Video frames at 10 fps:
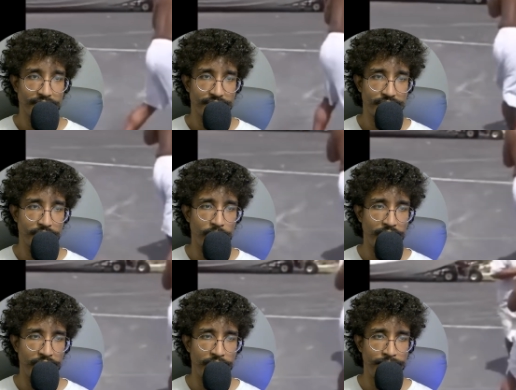So
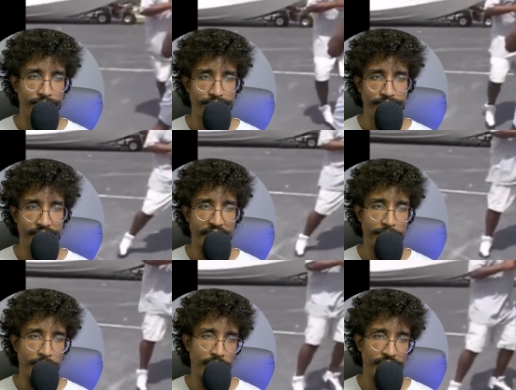um,
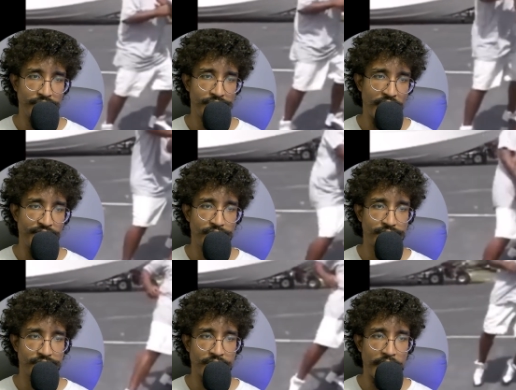Kimbo is
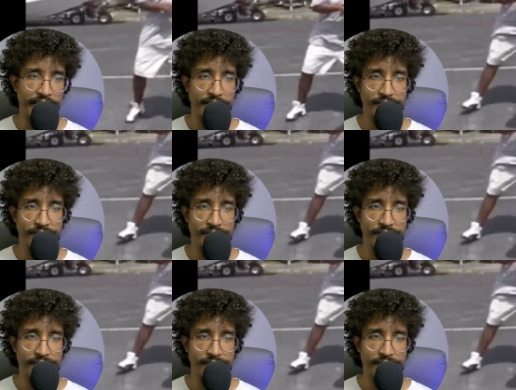obviously stalking him. He's